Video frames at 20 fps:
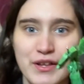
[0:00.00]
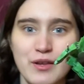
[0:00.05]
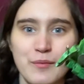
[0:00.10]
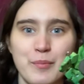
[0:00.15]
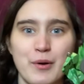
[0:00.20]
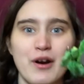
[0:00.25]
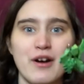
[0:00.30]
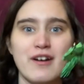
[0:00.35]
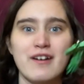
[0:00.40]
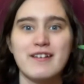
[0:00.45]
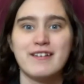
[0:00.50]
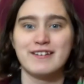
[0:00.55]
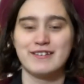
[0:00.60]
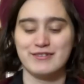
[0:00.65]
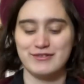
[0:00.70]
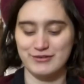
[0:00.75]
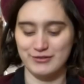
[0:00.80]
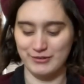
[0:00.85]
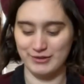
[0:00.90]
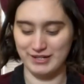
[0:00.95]
apart,
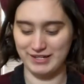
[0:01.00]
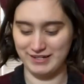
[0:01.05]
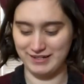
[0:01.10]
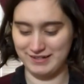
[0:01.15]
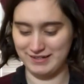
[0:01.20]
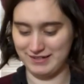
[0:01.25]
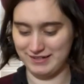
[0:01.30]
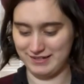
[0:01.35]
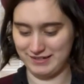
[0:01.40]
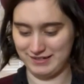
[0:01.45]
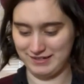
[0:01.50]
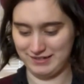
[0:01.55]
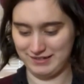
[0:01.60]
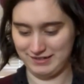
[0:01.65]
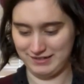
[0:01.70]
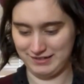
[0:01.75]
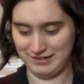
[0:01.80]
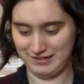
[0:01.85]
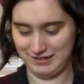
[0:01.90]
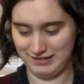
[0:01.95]
so like,
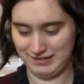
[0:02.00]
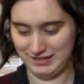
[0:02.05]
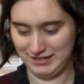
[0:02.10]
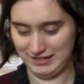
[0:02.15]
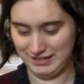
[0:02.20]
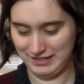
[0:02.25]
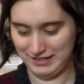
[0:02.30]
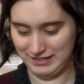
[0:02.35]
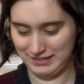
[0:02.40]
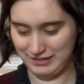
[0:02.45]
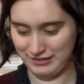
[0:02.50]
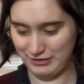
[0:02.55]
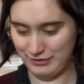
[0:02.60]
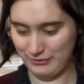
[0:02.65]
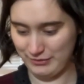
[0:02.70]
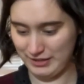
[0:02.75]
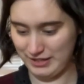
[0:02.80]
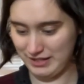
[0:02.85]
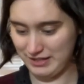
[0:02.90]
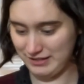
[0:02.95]
is it too
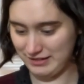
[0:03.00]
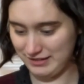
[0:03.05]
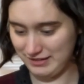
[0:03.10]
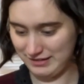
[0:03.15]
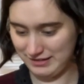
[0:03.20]
late?